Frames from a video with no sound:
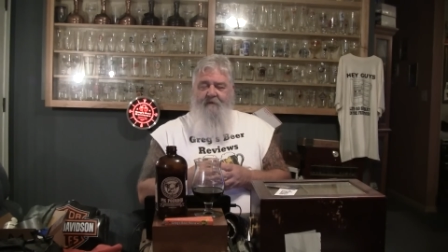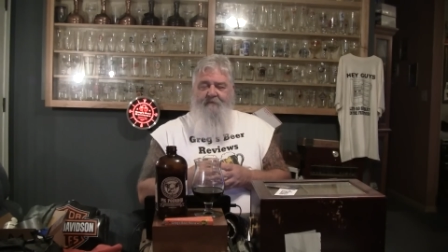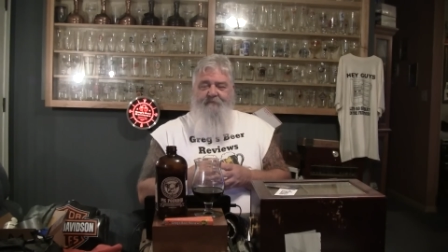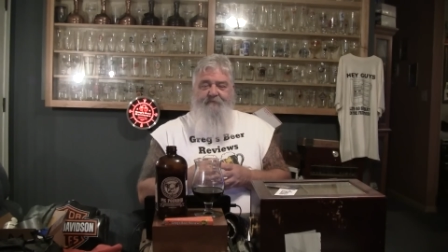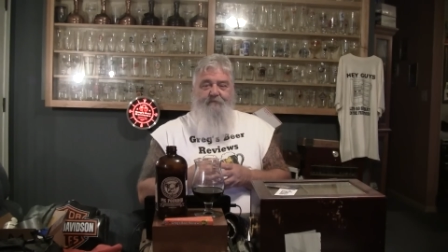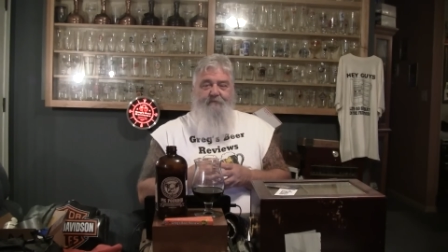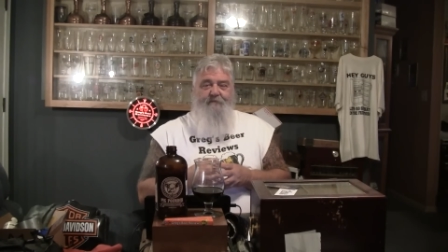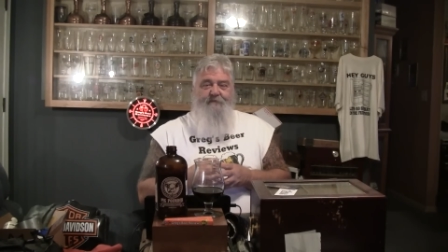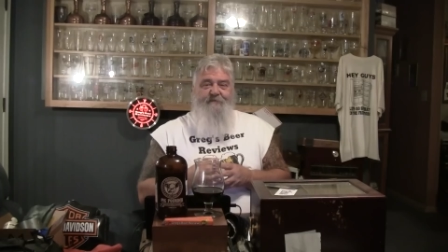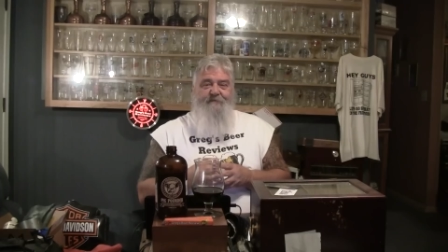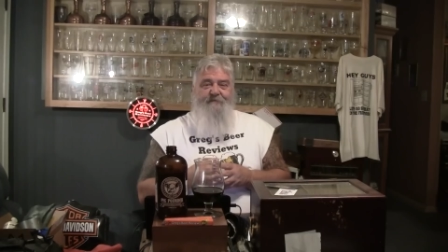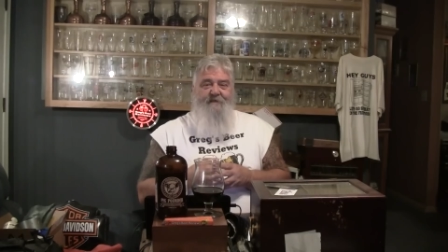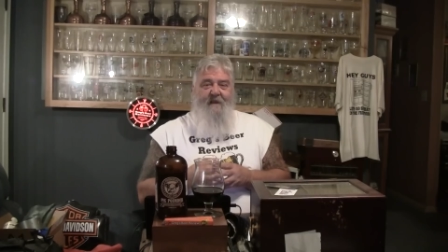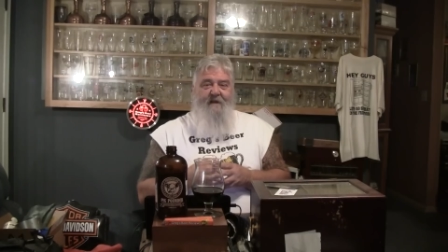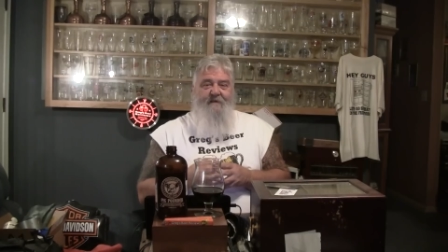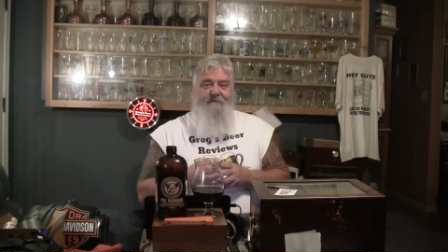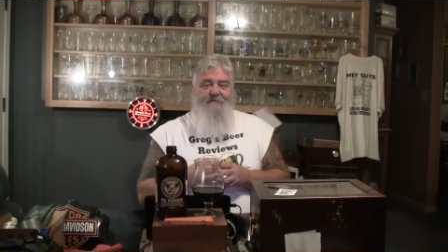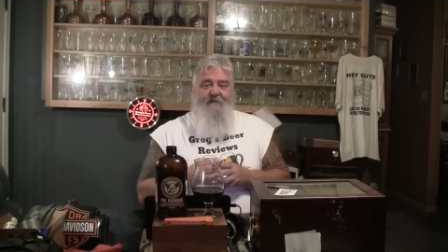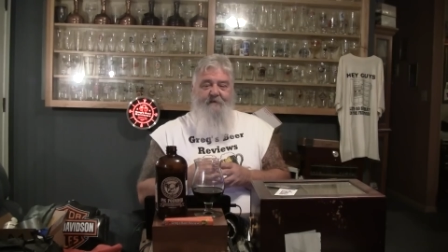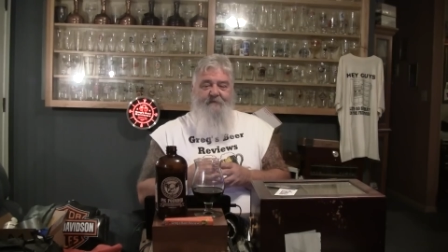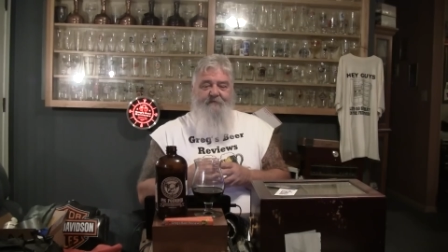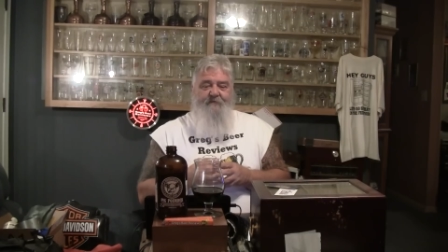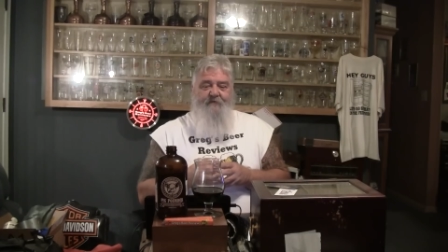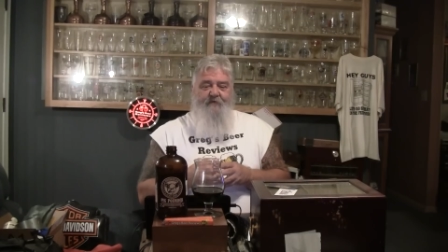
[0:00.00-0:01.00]
Drew Estates
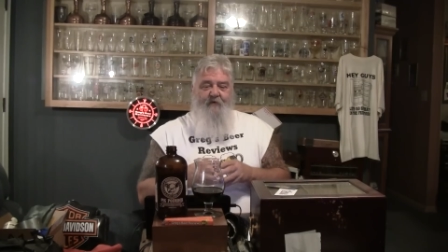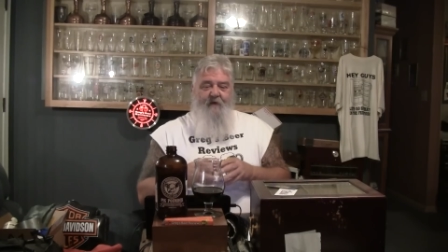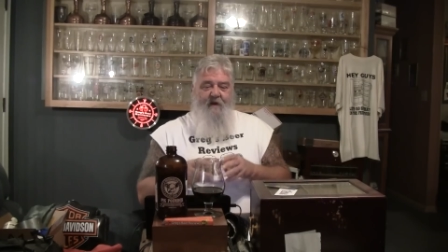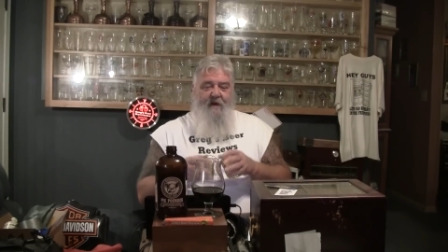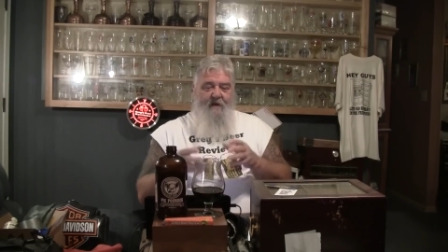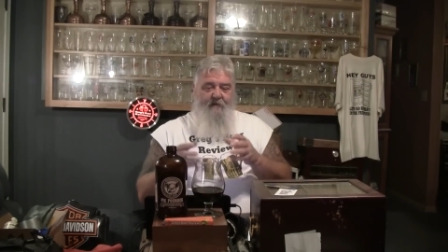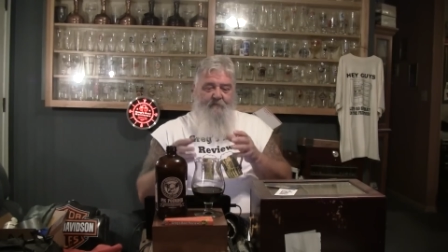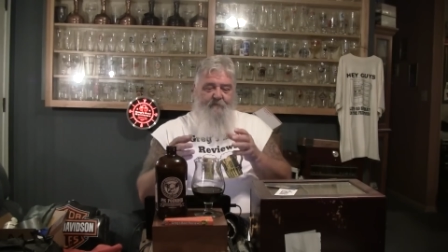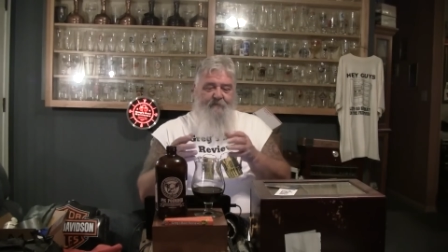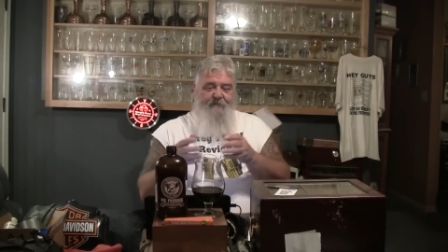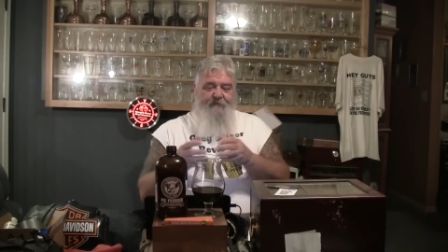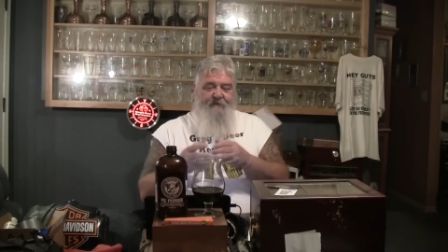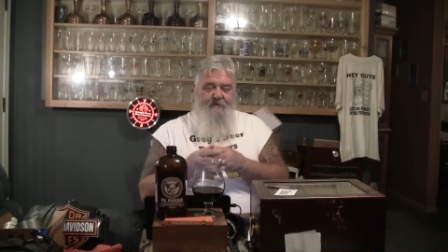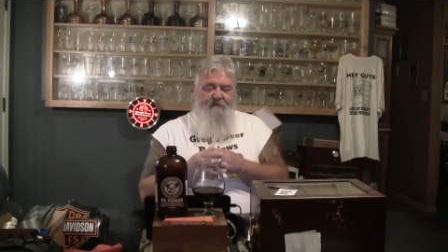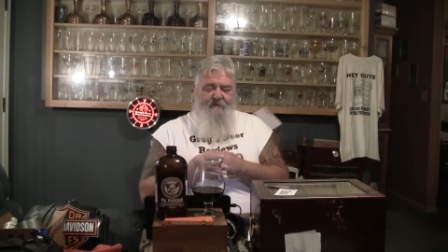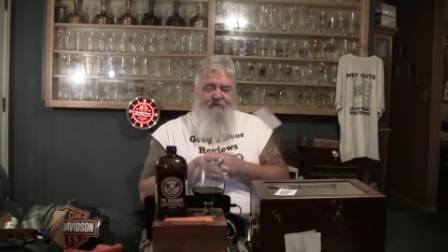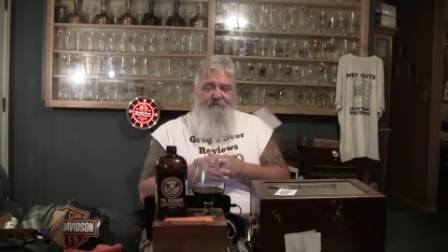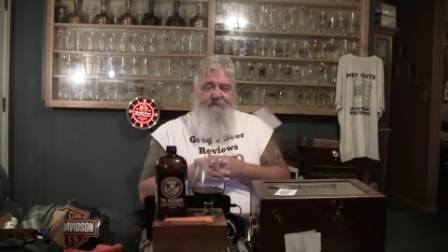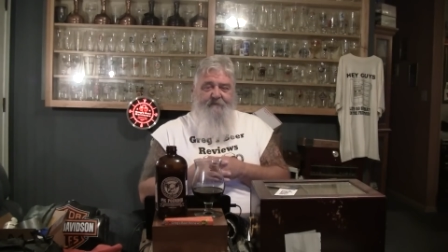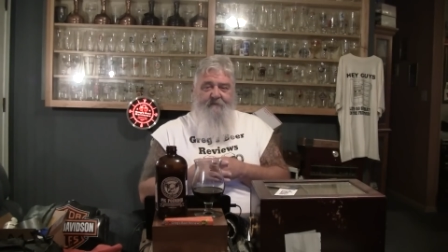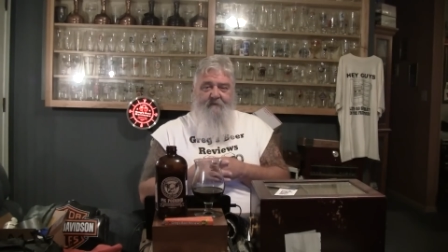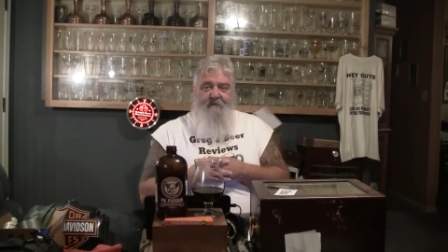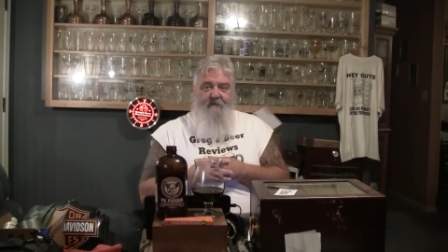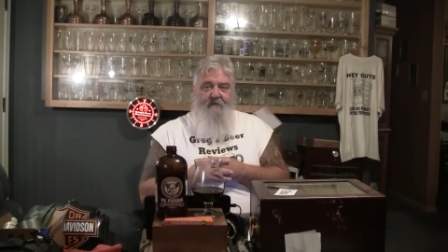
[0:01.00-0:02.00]
Undercrown with
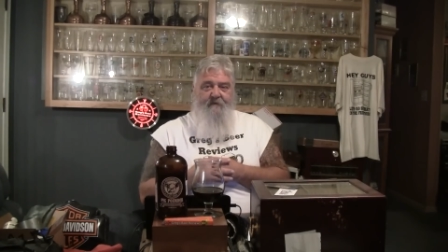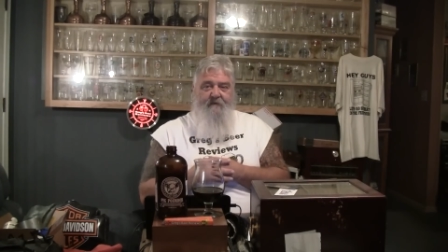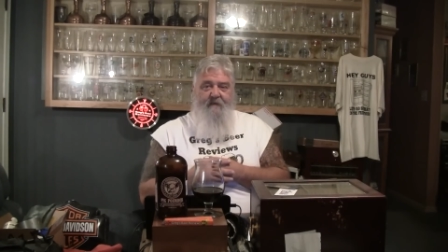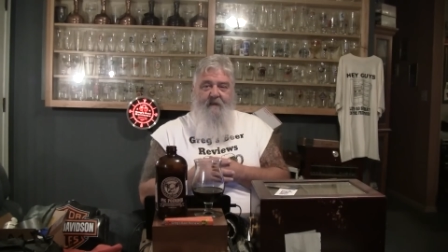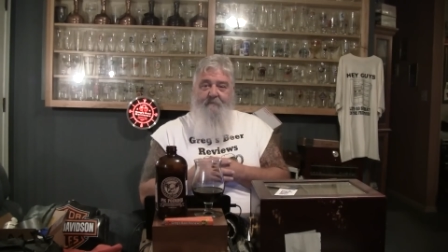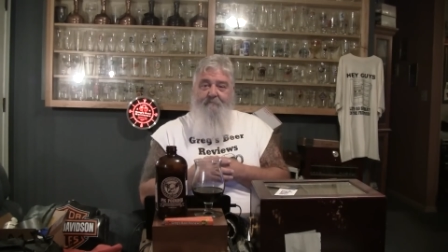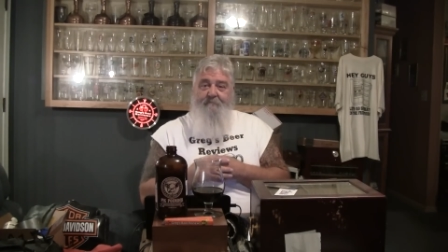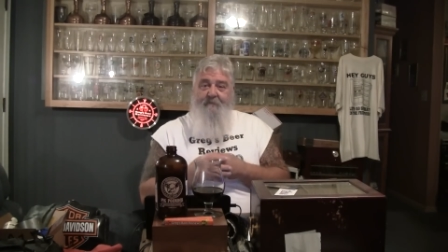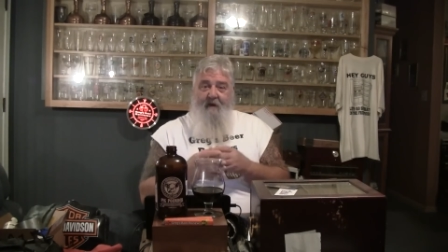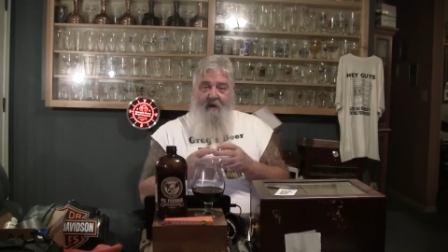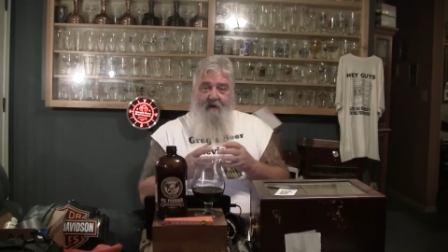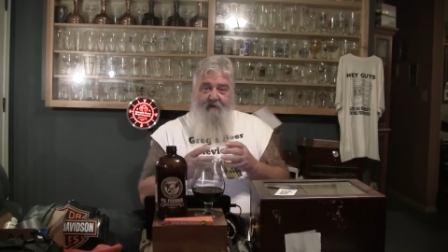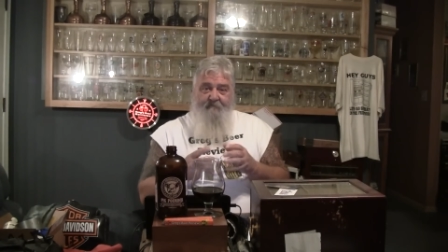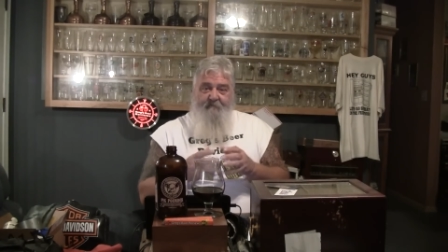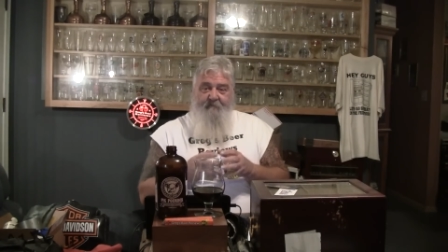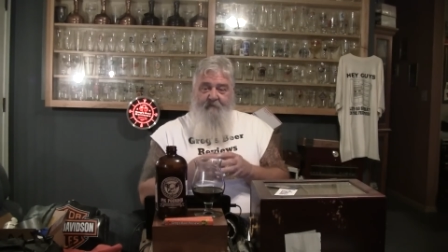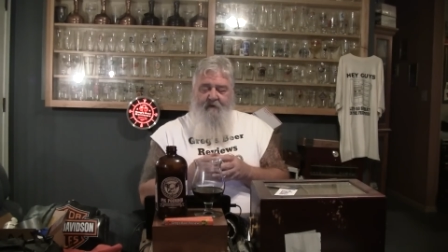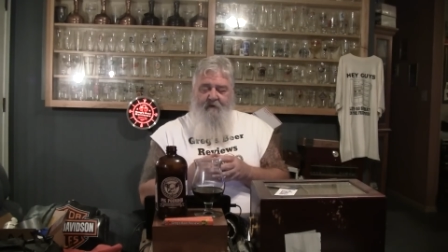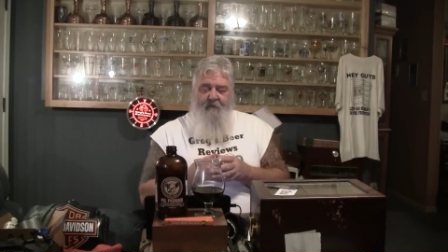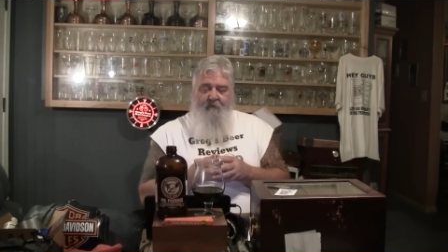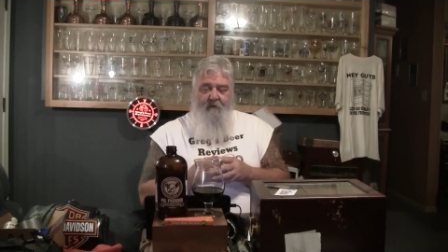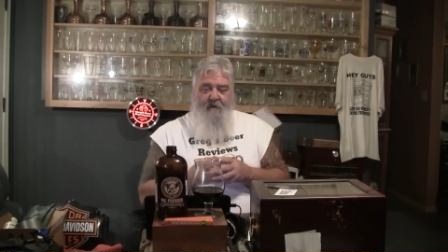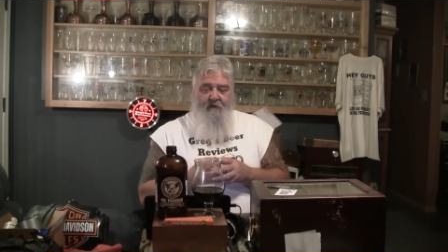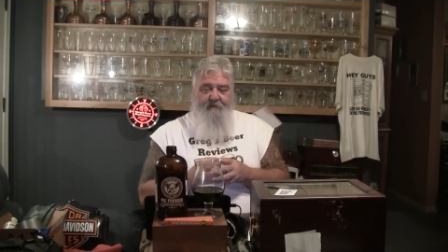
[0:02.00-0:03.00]
this. Uh, they paired
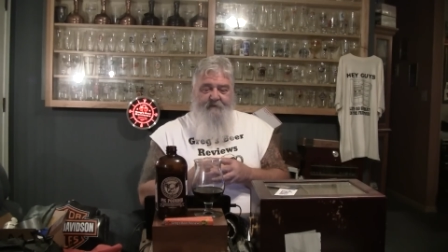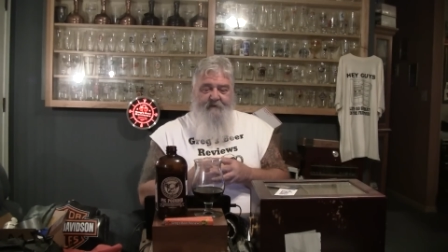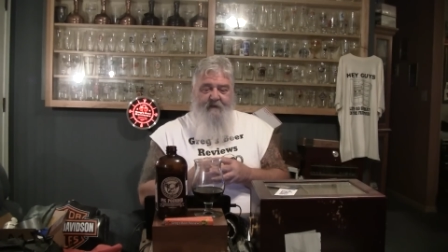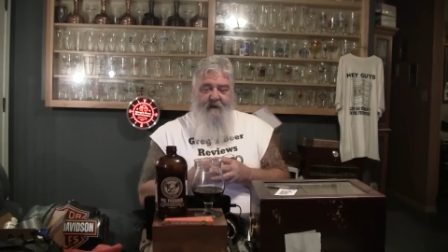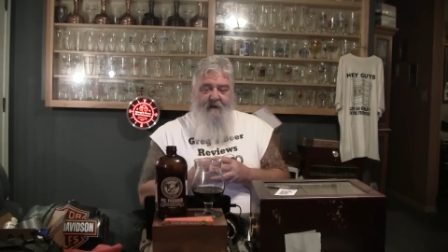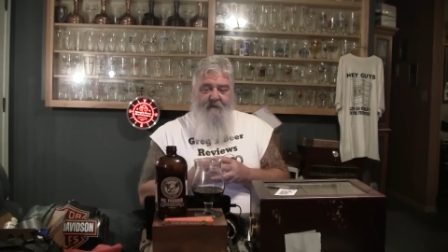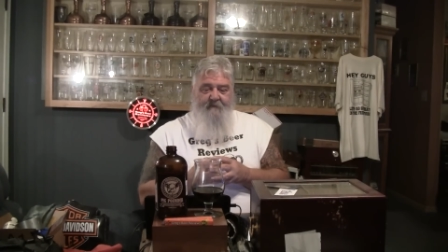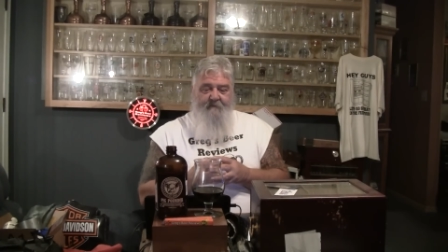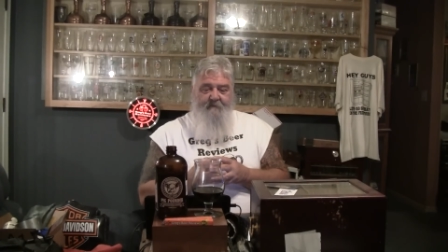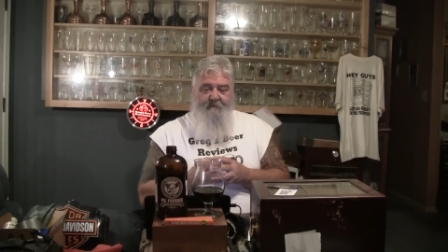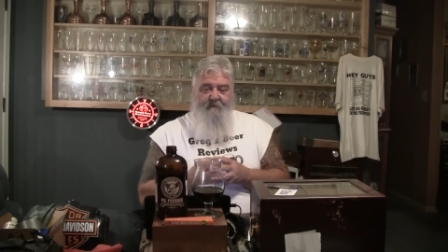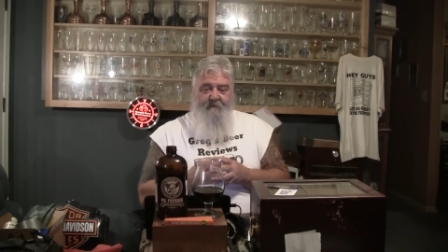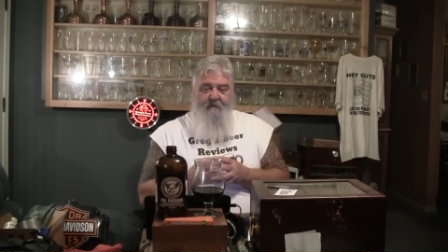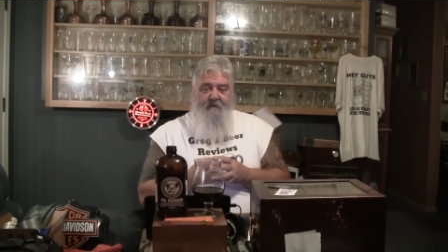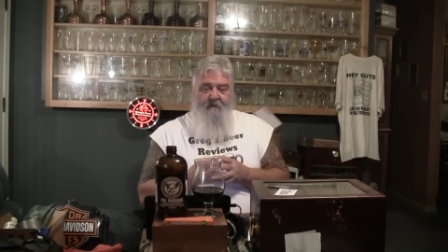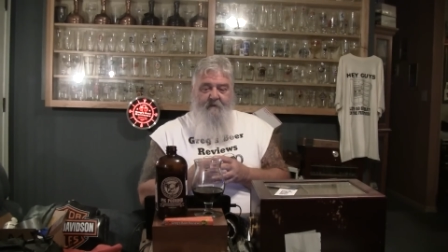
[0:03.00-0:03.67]
very well together.